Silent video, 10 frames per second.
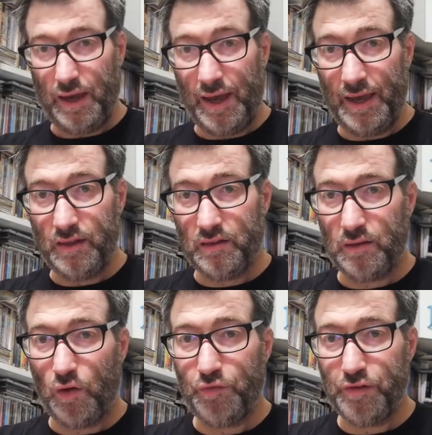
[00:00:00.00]
8
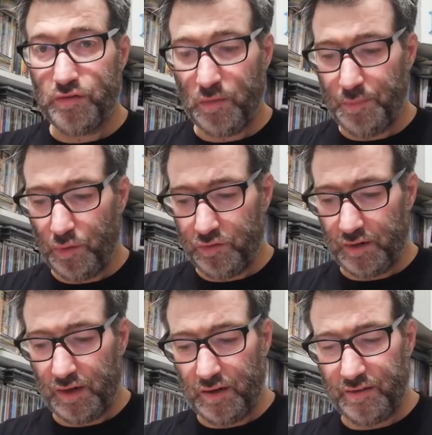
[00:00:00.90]
official
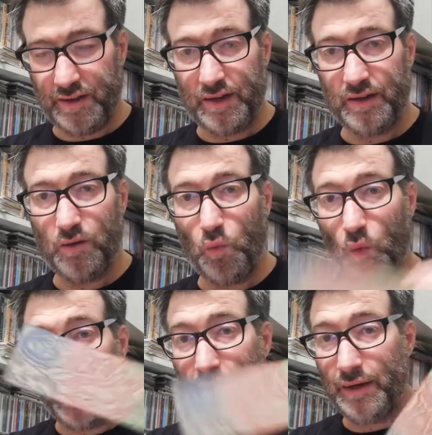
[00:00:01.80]
postcards and
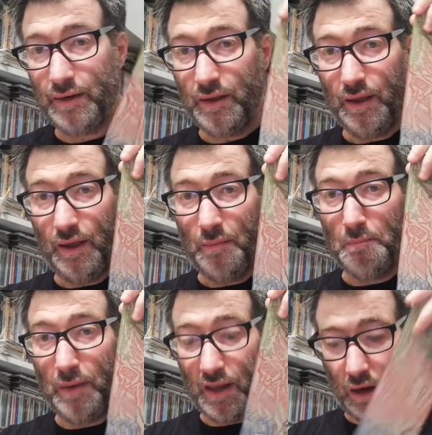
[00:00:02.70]
1
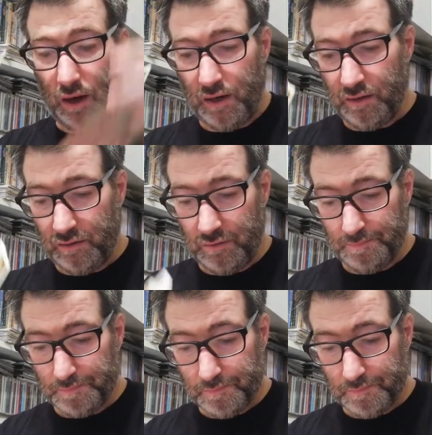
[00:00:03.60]
mail art.